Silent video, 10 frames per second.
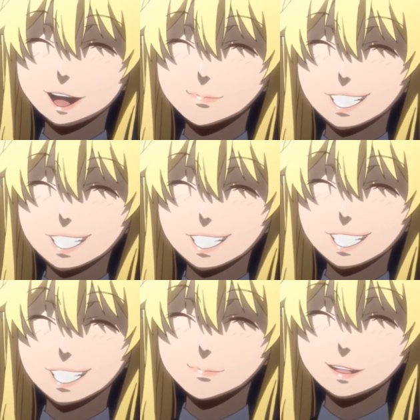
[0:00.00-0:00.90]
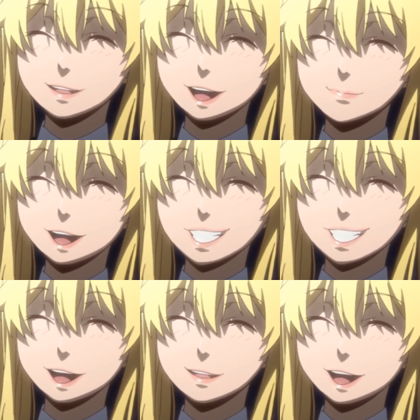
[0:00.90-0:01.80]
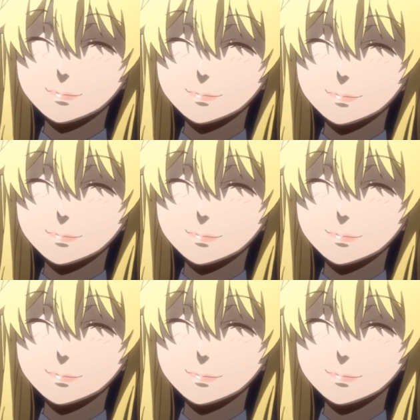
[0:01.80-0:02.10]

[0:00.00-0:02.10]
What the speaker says: security, she'd rather be free to forge her